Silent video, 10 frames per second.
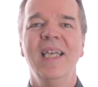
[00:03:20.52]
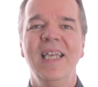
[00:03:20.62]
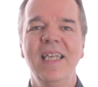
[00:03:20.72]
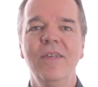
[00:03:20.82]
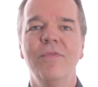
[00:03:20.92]

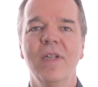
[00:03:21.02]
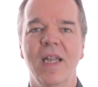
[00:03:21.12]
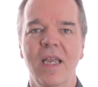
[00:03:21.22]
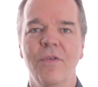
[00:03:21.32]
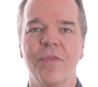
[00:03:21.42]
even
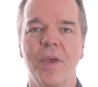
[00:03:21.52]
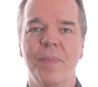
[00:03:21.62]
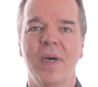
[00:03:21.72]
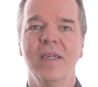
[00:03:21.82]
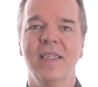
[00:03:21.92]
if the
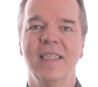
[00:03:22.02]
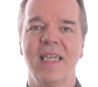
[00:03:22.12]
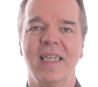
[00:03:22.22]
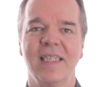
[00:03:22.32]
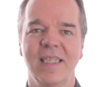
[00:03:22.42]
parties
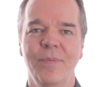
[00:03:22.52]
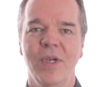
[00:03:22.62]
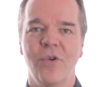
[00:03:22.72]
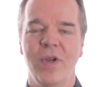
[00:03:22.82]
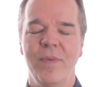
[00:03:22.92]
had some
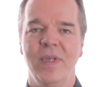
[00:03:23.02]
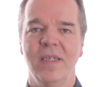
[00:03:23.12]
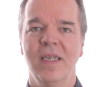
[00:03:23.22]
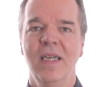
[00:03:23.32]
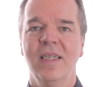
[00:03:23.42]

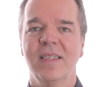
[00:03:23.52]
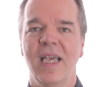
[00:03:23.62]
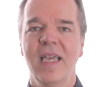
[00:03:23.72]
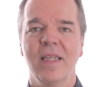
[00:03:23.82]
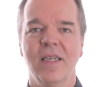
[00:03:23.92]
agreement
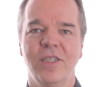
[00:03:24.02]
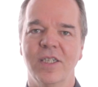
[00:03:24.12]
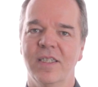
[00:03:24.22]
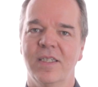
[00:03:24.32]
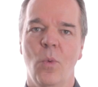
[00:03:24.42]
saying that
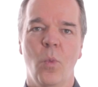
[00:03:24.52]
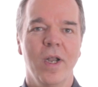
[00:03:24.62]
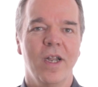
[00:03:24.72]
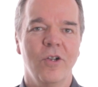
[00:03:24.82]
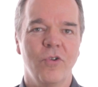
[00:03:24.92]
just
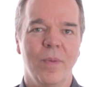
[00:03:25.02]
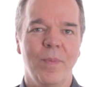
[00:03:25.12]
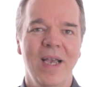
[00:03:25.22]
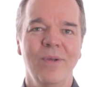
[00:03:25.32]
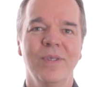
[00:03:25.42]

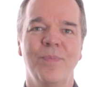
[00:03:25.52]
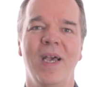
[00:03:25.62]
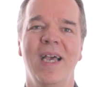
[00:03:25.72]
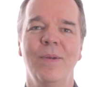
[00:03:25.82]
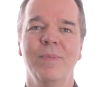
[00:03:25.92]
£100
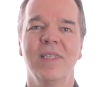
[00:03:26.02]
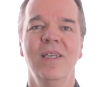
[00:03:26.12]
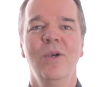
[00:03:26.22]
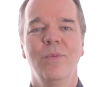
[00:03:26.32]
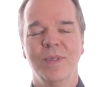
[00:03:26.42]
perhaps
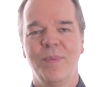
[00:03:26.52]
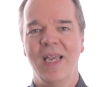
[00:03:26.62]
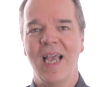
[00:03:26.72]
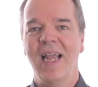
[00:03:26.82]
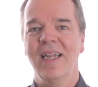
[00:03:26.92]
was
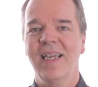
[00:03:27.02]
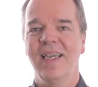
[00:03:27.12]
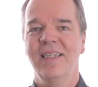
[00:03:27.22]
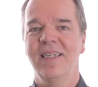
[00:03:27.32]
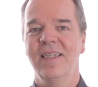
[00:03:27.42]
being
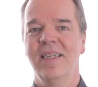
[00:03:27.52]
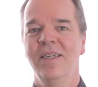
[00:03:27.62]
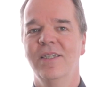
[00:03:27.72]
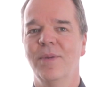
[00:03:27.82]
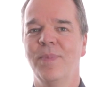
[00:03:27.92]
allocated
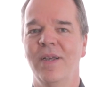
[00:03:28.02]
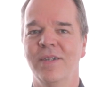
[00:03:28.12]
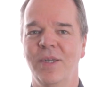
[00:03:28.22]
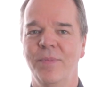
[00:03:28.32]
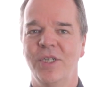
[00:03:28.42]
to
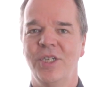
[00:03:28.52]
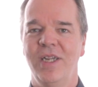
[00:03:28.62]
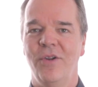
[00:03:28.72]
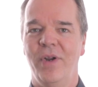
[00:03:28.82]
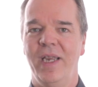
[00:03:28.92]
plant and
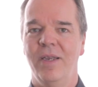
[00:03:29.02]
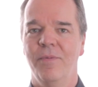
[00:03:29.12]
machinery.